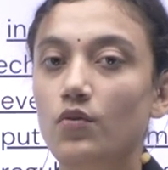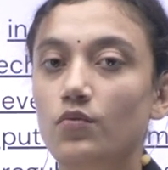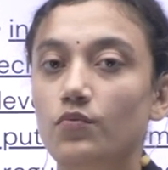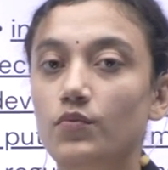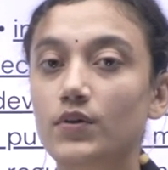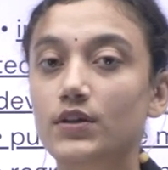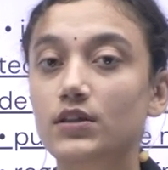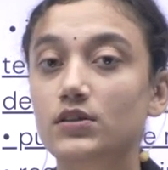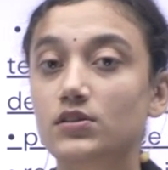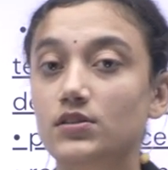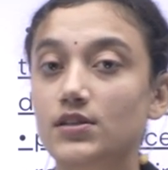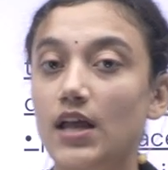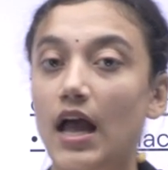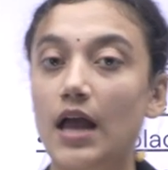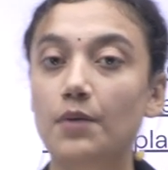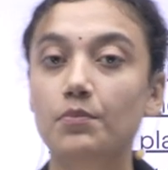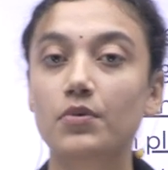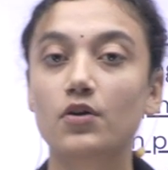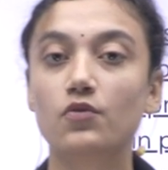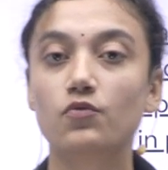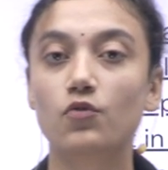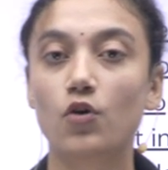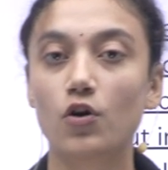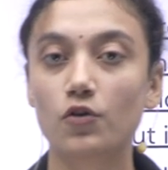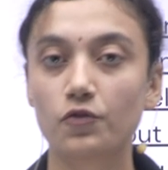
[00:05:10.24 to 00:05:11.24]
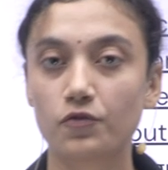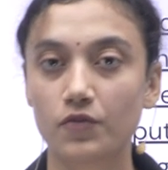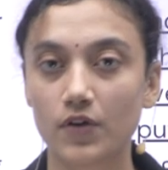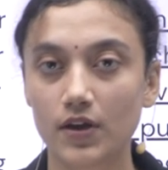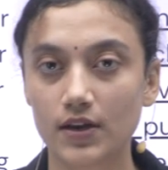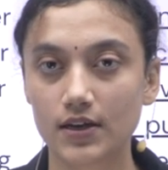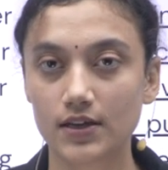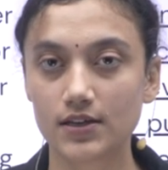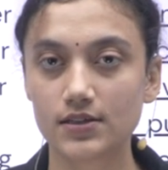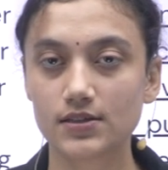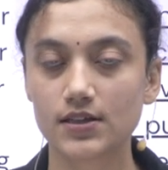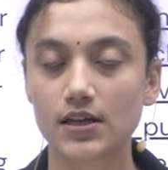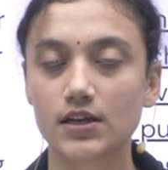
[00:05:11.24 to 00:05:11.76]
with cyber
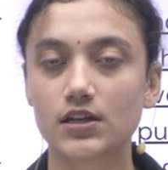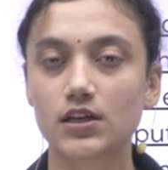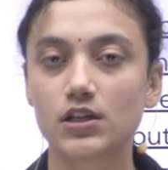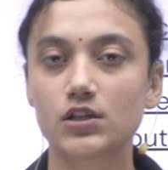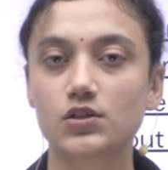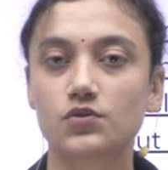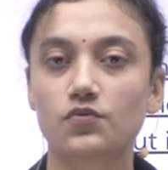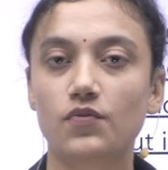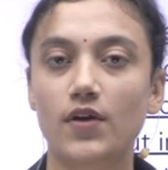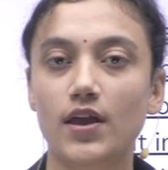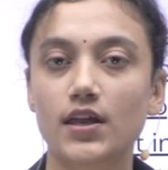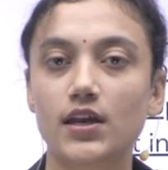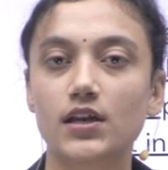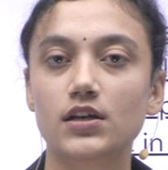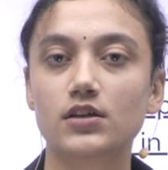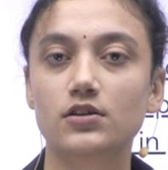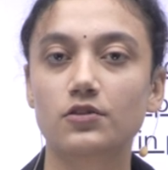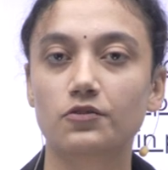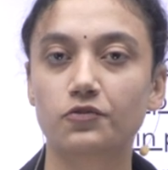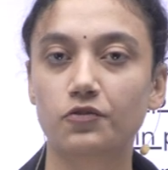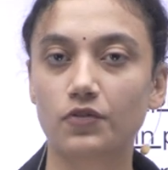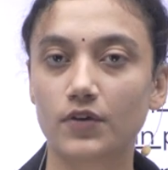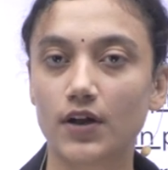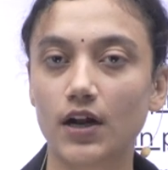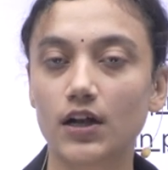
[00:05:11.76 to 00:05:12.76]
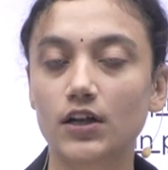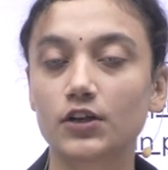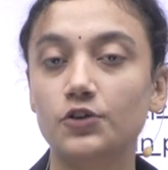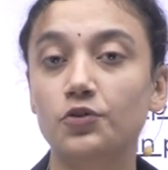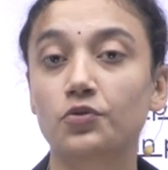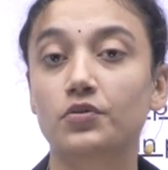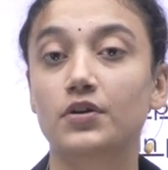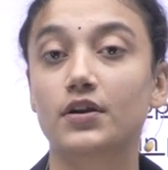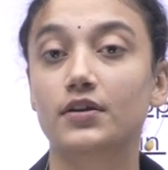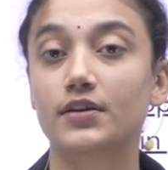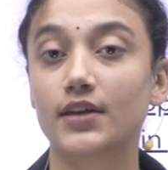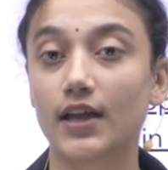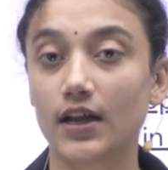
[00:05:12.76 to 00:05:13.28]
warfare is, it is very difficult to
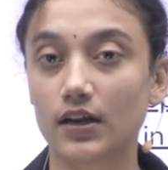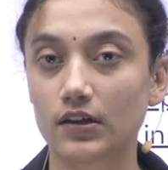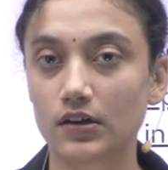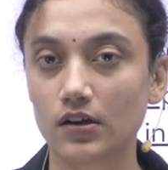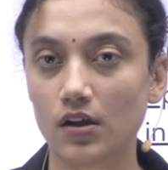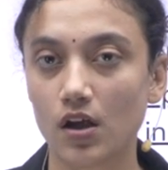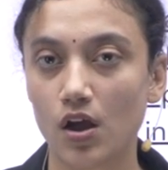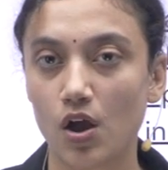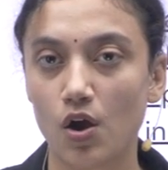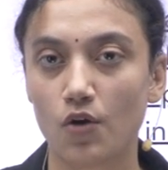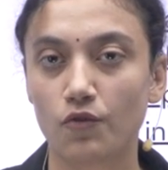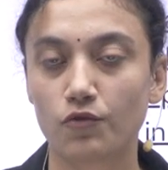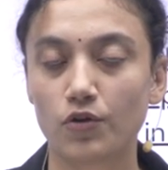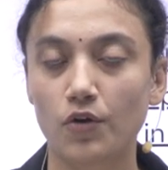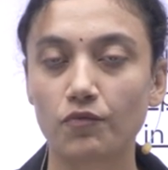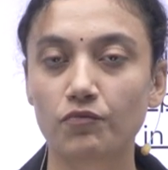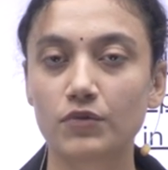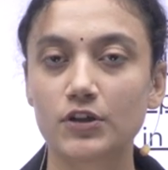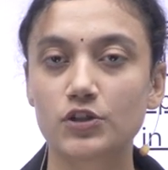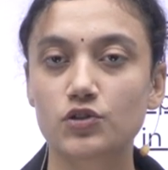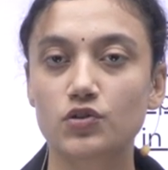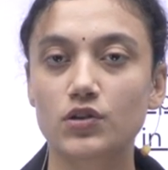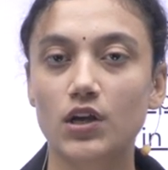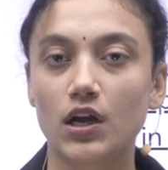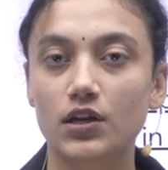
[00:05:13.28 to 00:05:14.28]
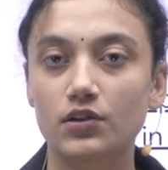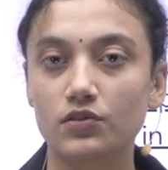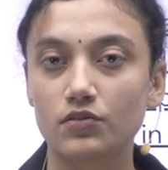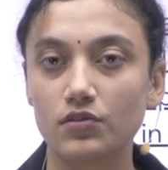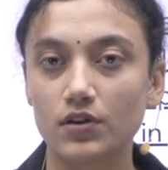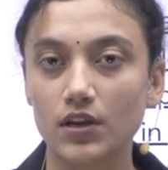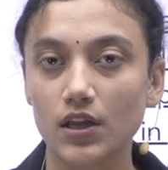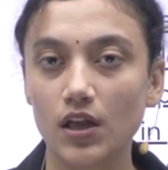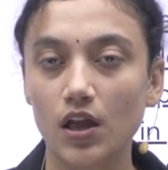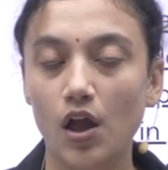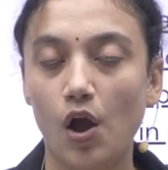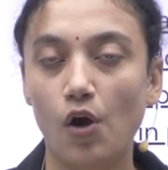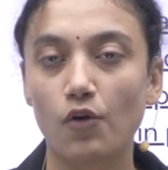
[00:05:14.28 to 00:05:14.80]
detect from which
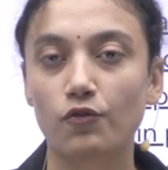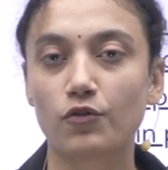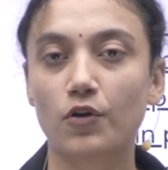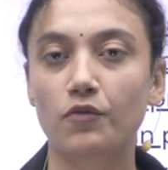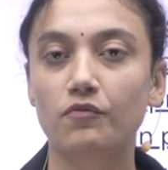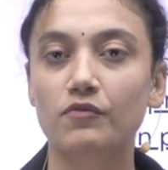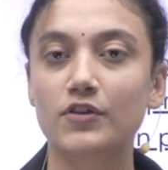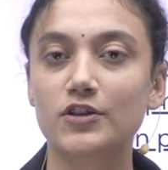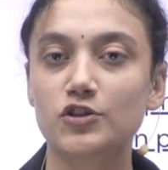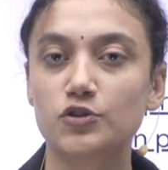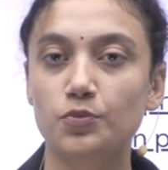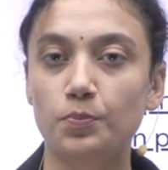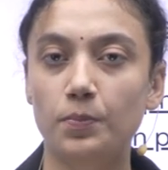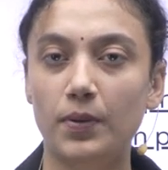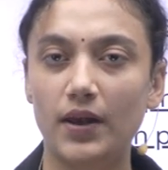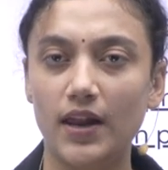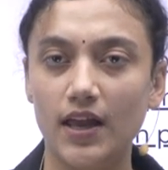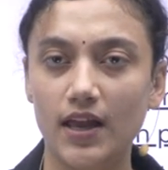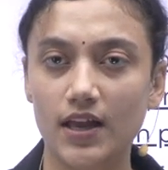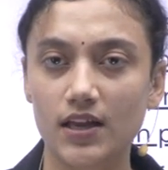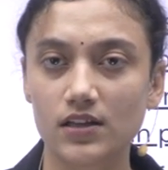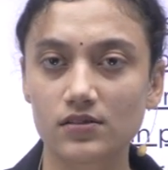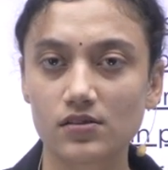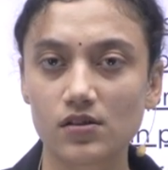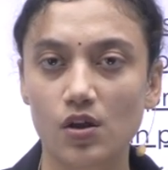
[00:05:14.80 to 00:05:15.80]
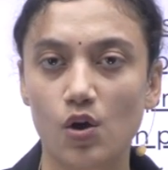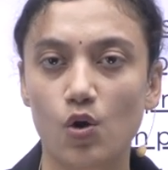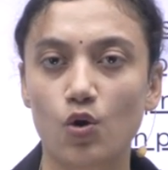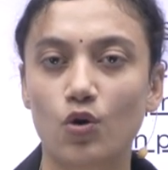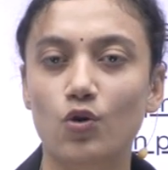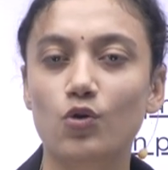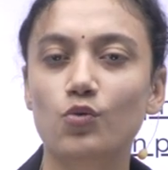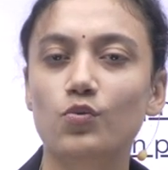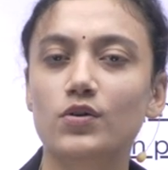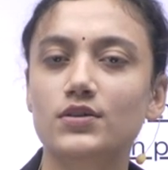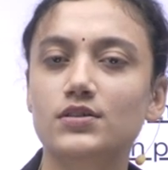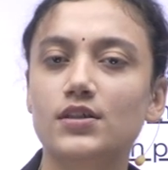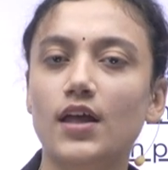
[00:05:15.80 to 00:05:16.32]
country, from which place,
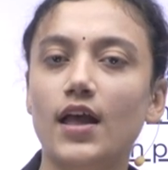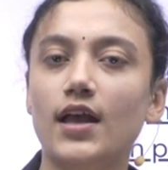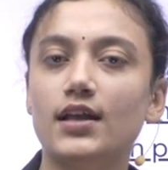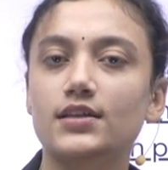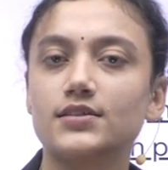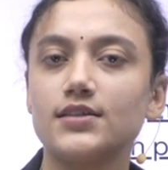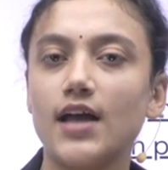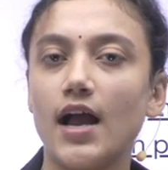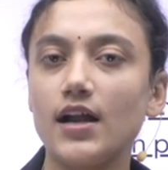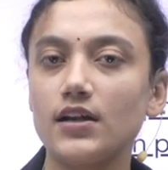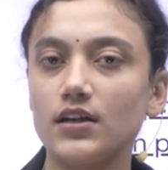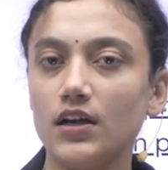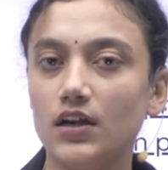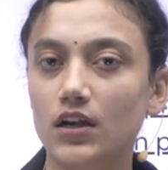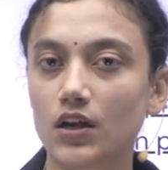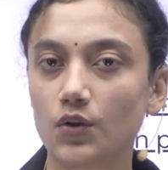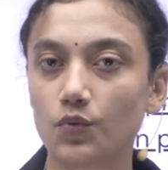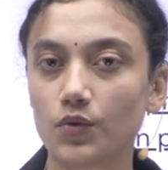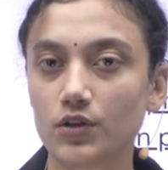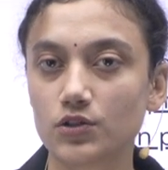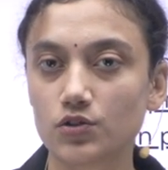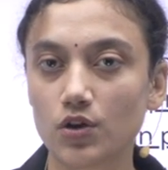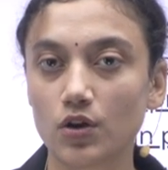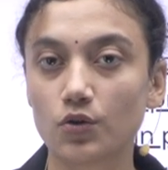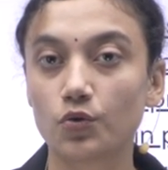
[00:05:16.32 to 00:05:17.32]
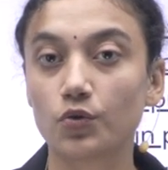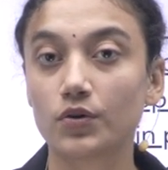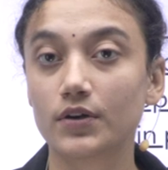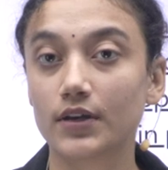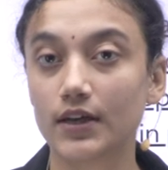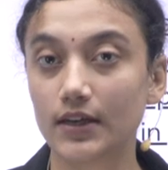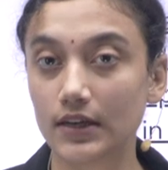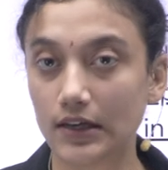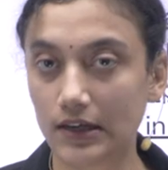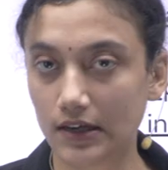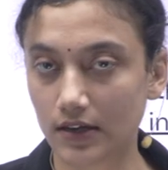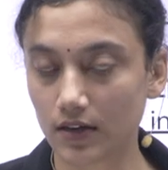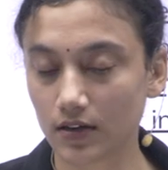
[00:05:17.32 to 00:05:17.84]
who was the exact individual who
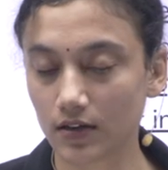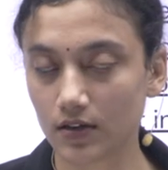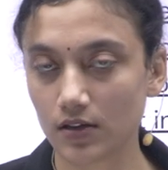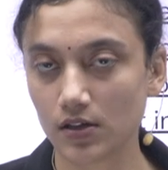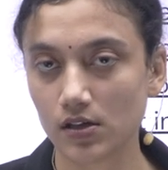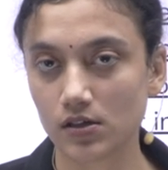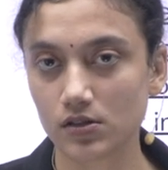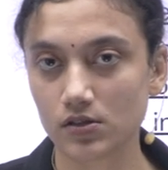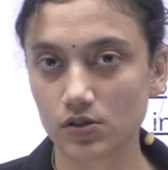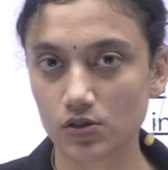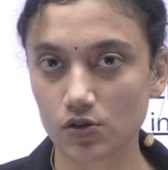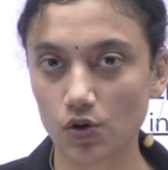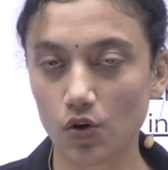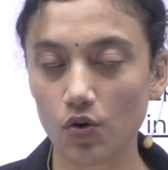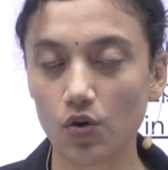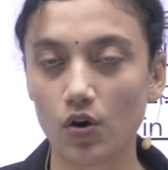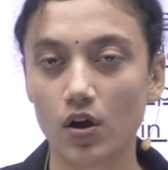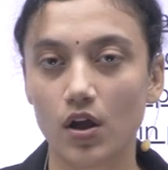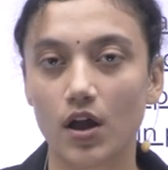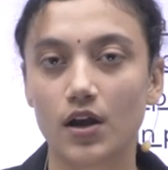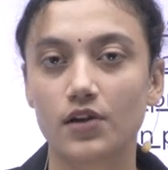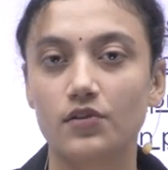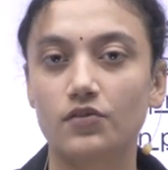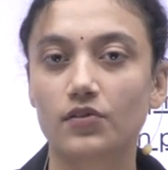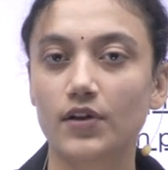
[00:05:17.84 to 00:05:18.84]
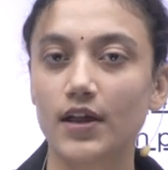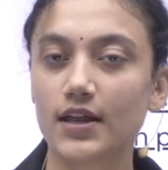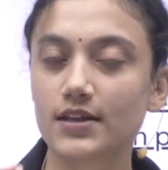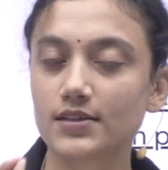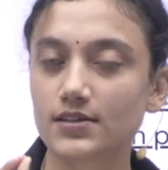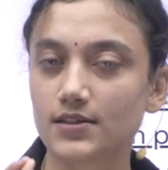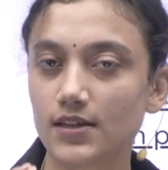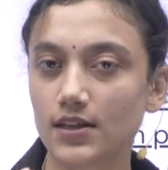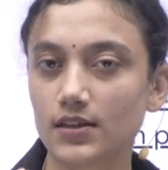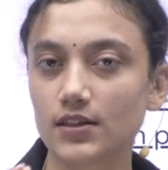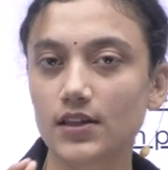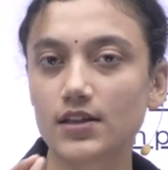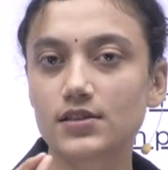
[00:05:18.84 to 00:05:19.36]
did it. So
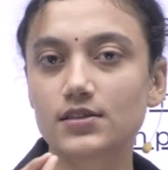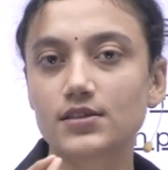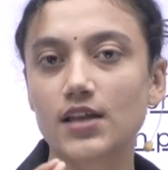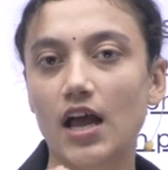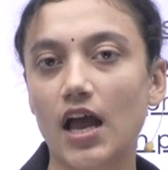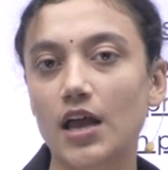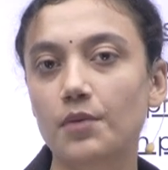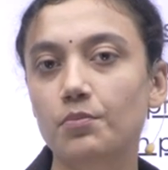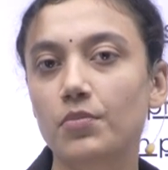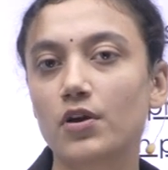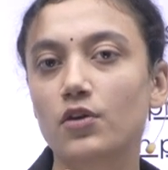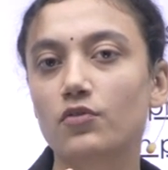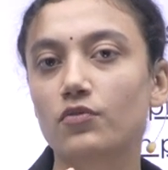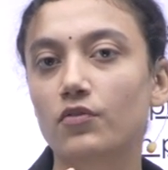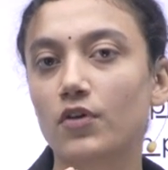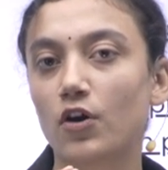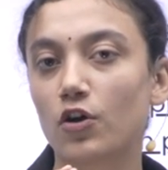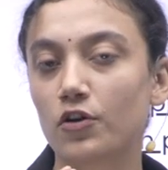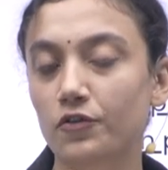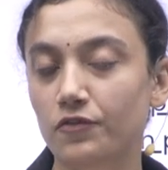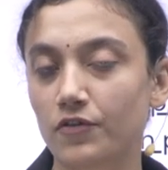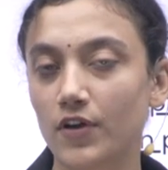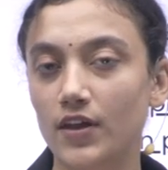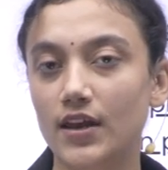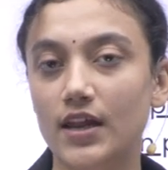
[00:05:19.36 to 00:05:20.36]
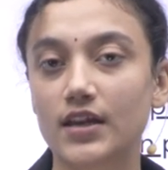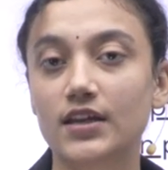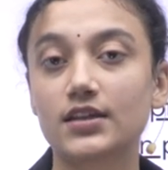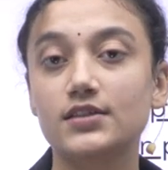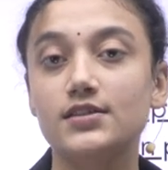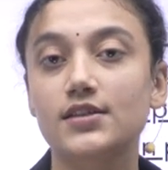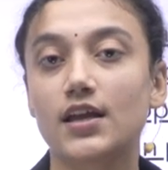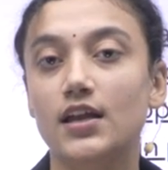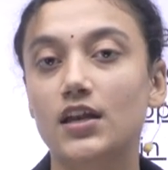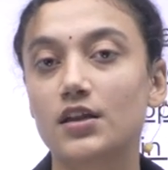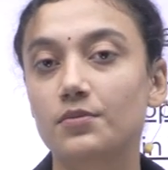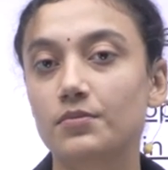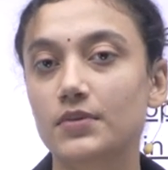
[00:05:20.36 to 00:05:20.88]
tracing the cyber warfare and
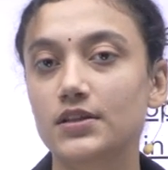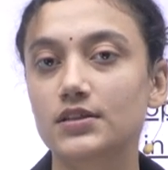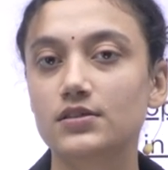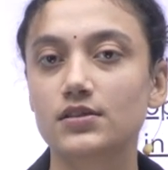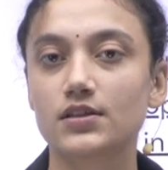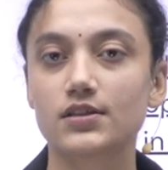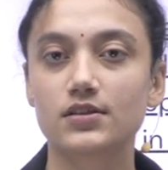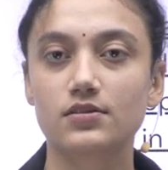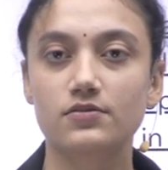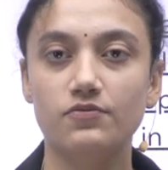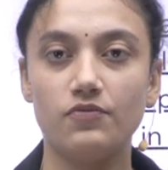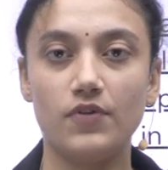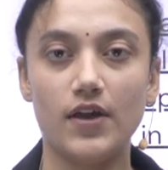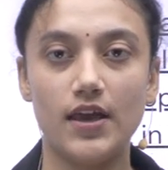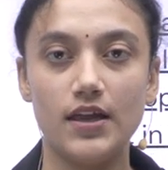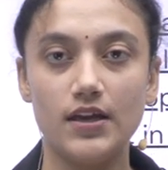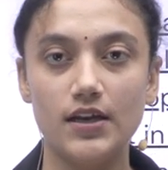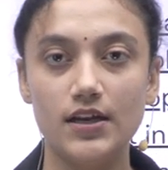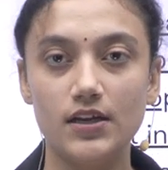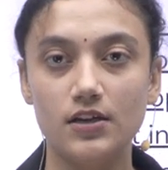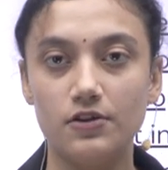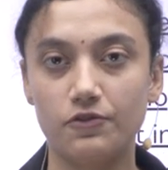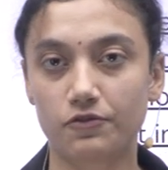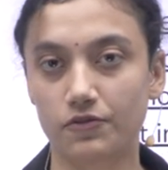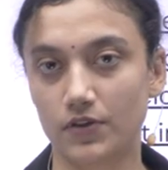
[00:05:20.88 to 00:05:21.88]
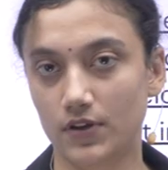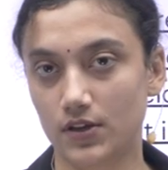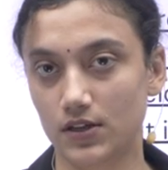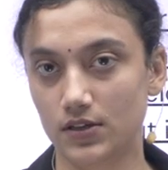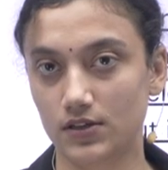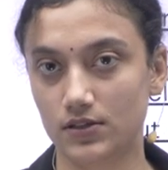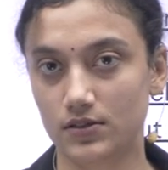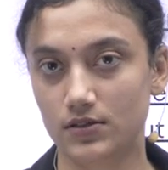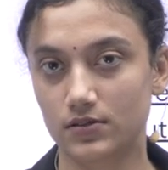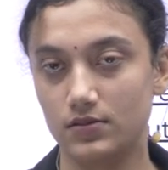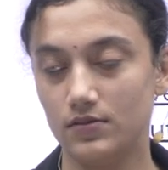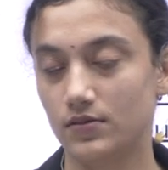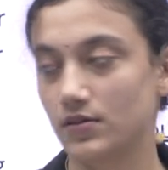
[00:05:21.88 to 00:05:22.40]
its elements is very
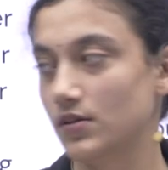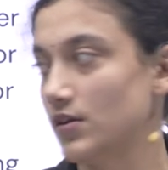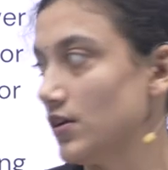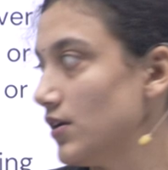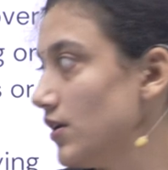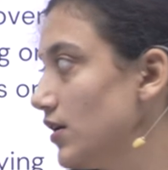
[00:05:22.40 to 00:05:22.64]
difficult.